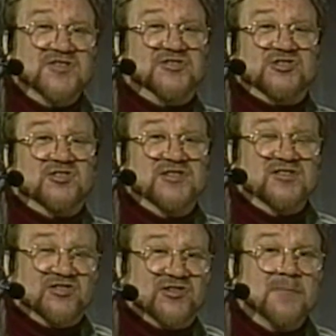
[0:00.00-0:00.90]
It's just that
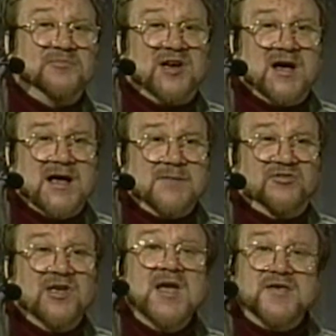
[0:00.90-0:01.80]

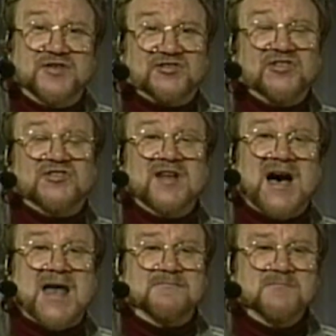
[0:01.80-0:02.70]
sometimes this is
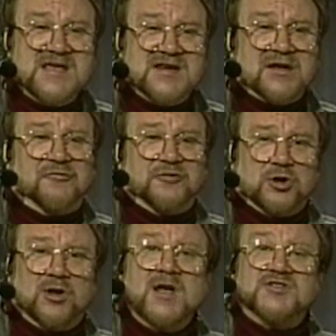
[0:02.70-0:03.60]
not
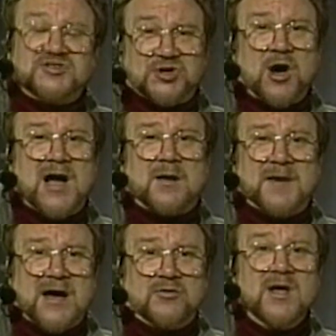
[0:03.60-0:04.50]
meaningful to talk
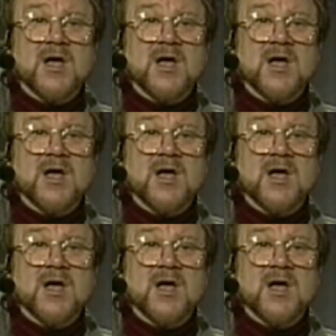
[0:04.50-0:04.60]
about.